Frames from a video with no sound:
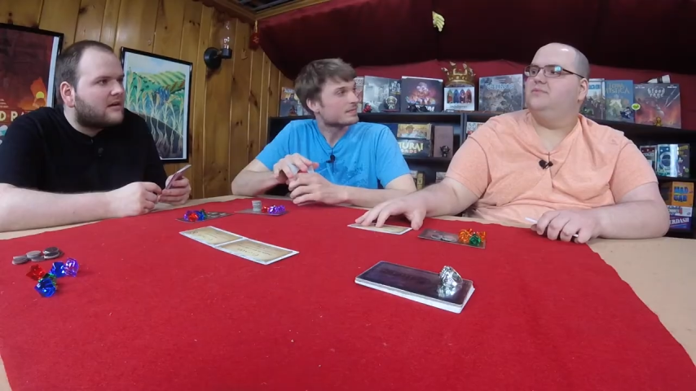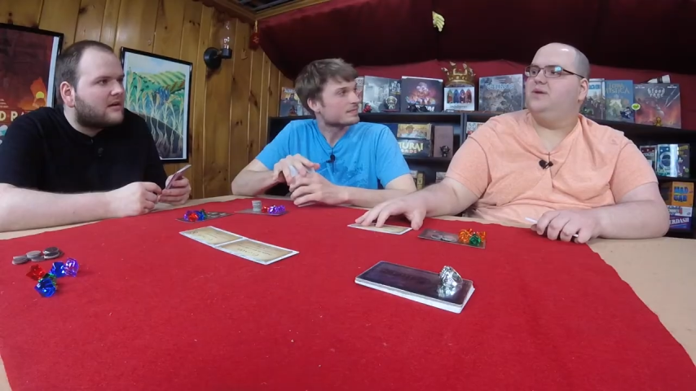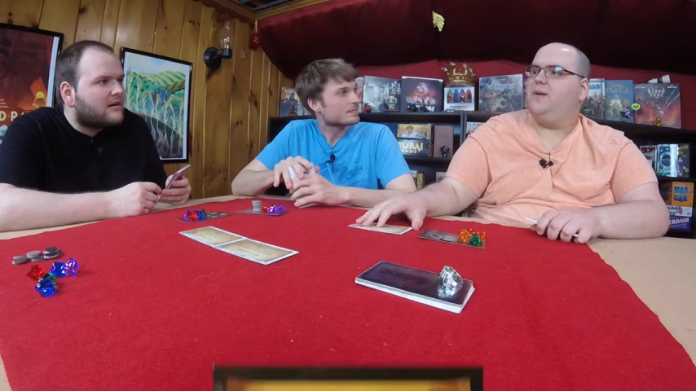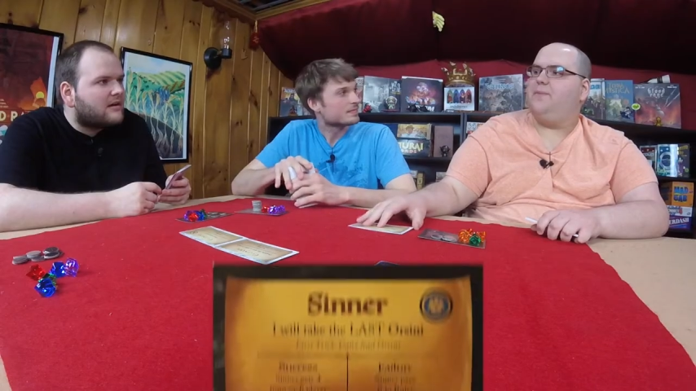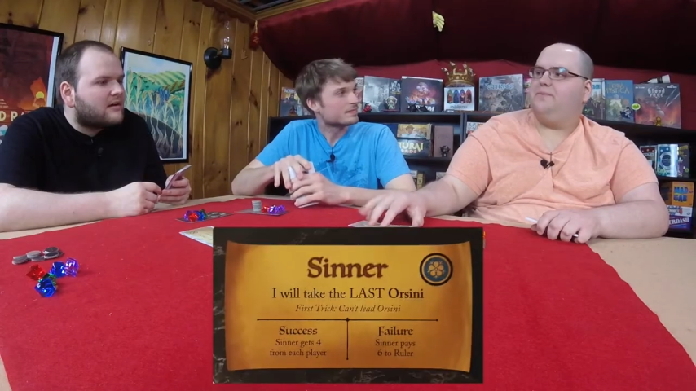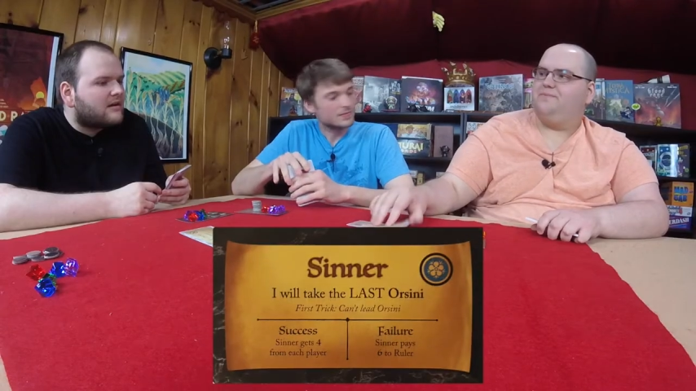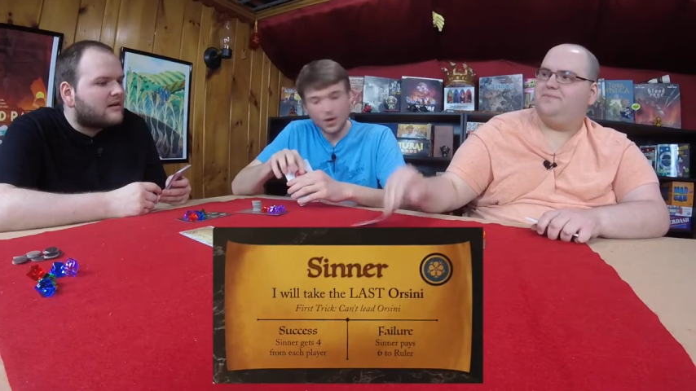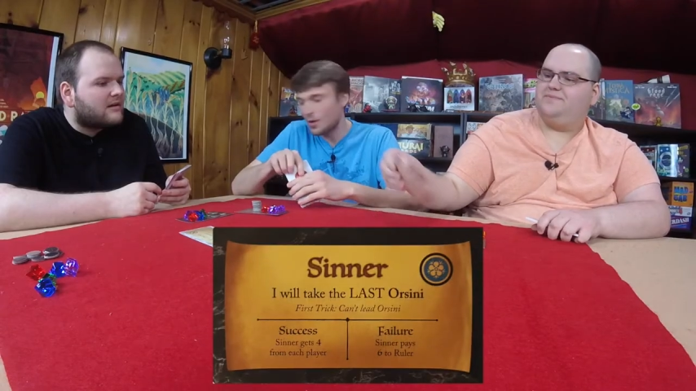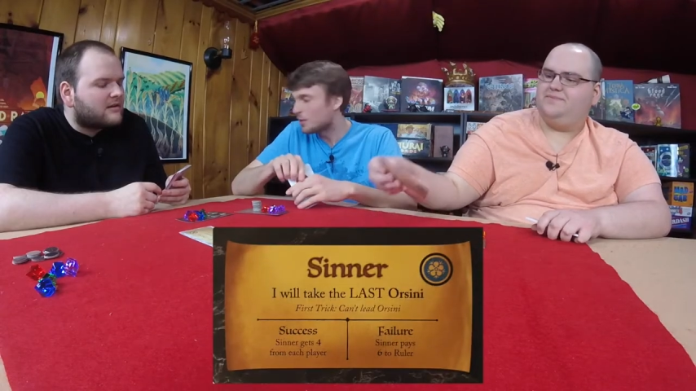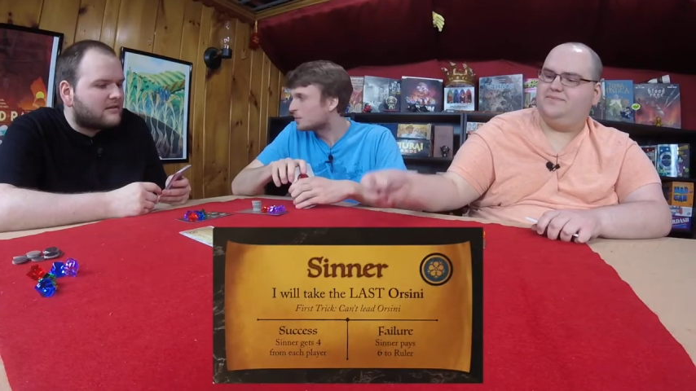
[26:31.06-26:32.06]
Speaker 1: Yep.
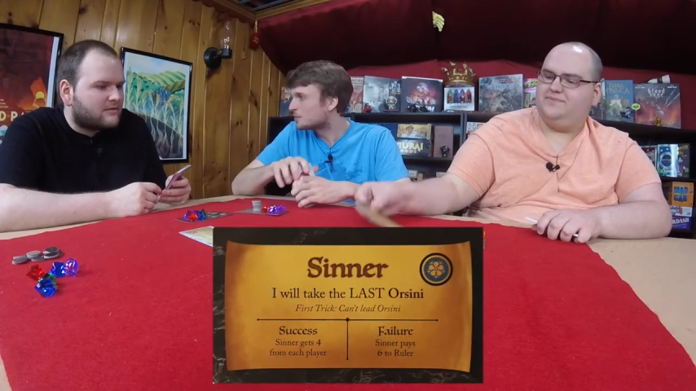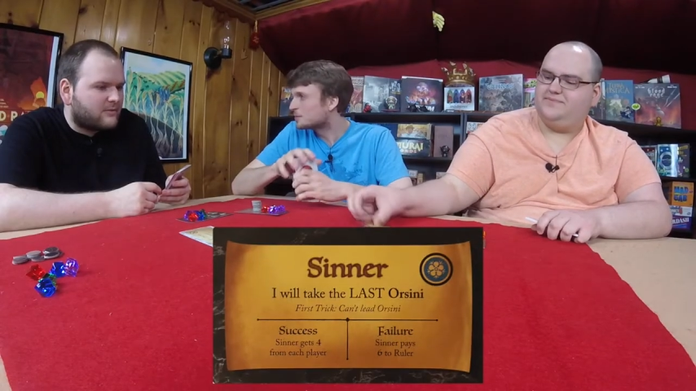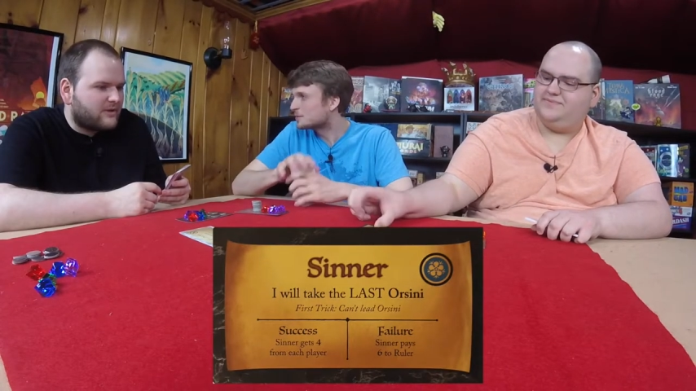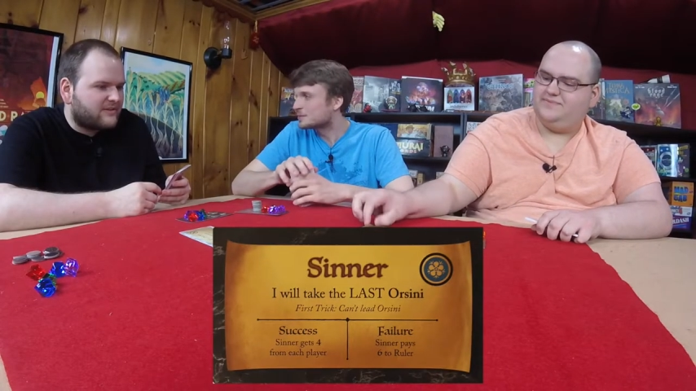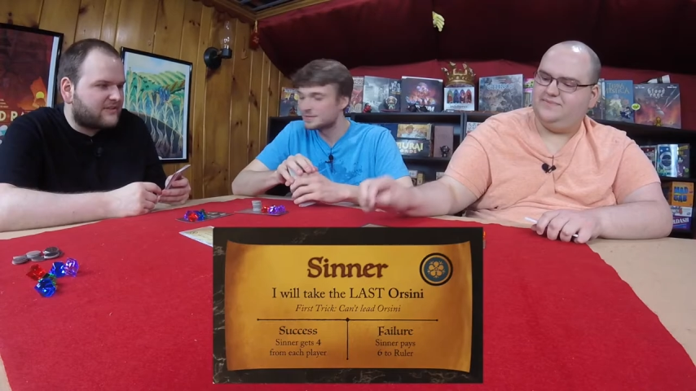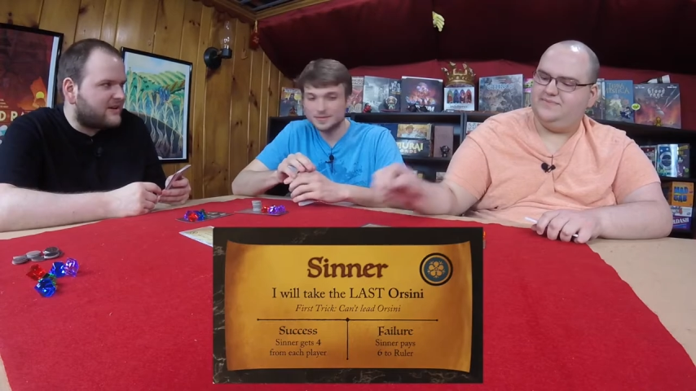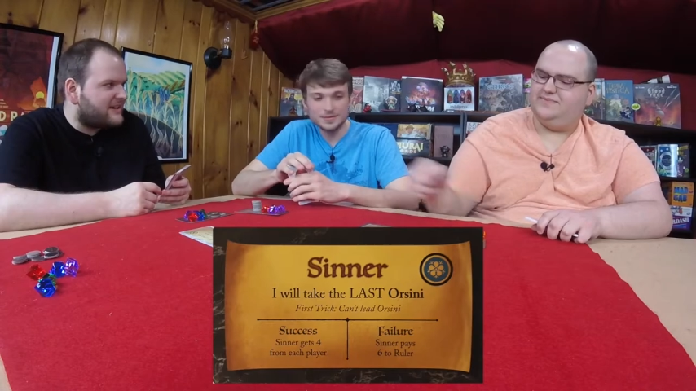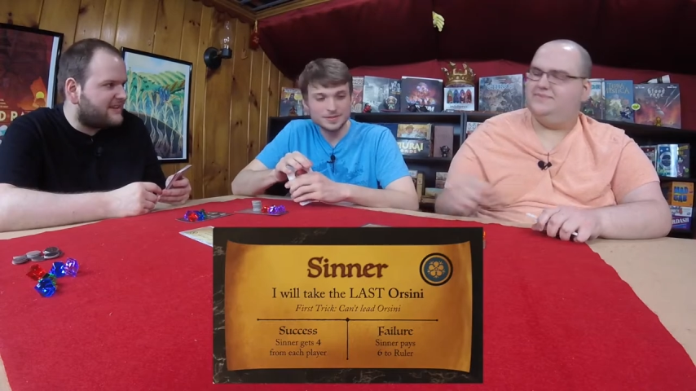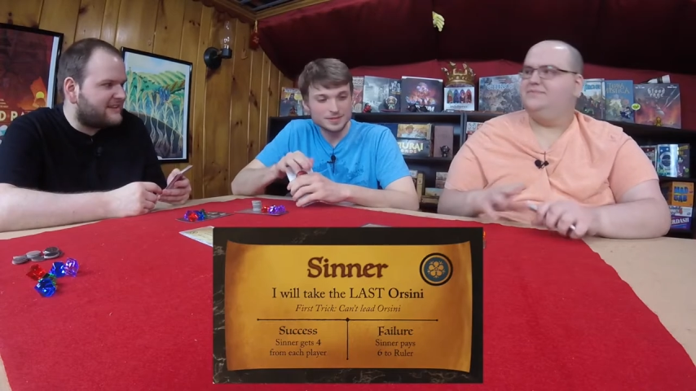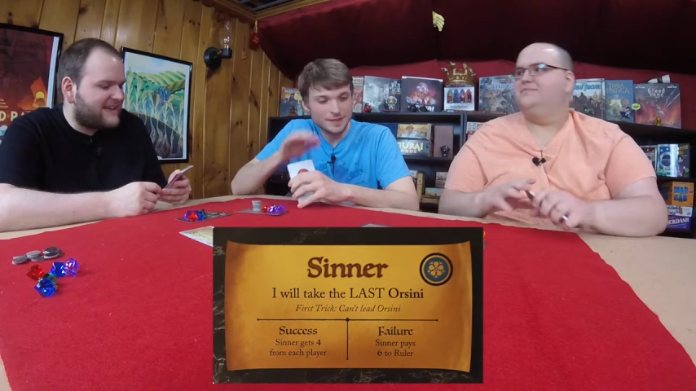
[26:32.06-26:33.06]
Oh, Will's gonna try to
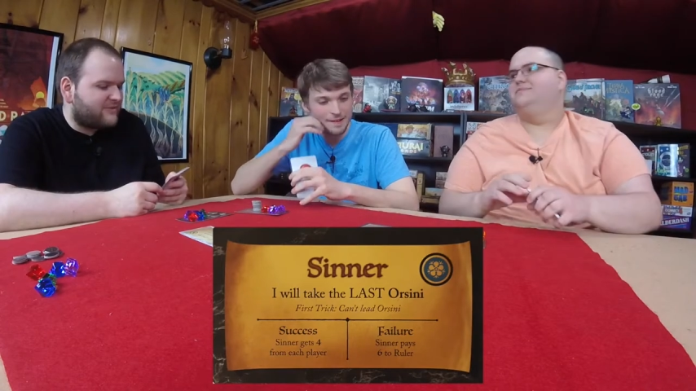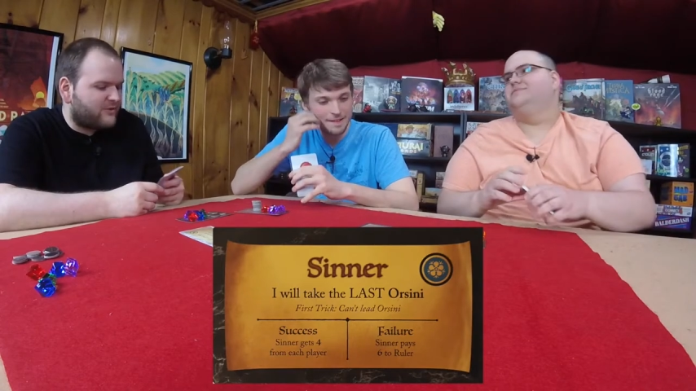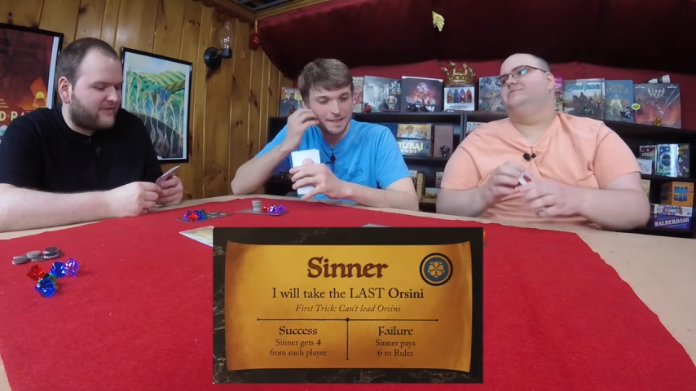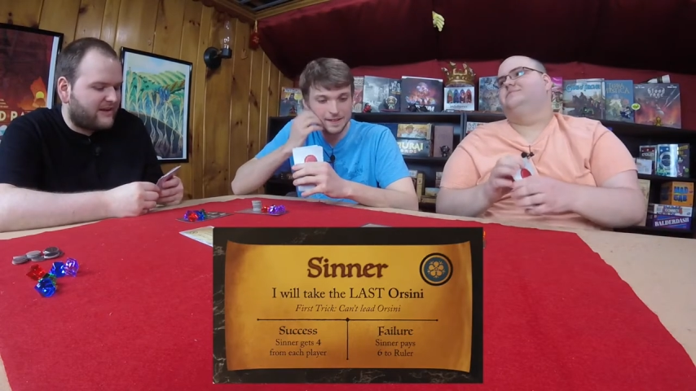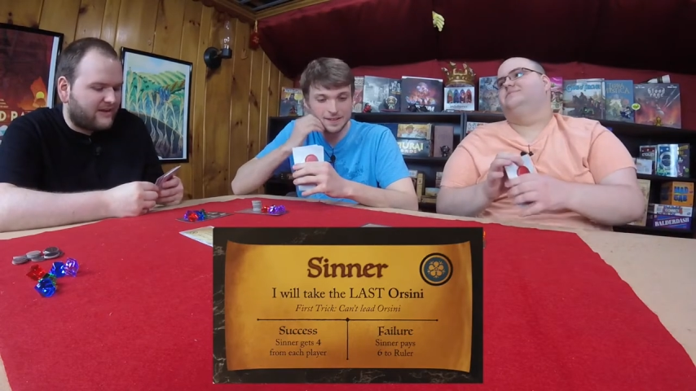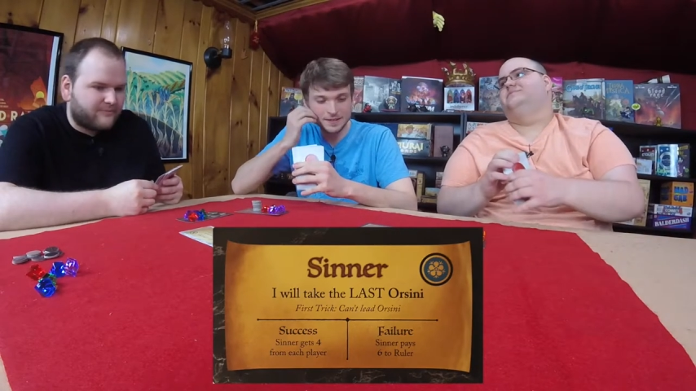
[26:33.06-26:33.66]
take the last Orsini.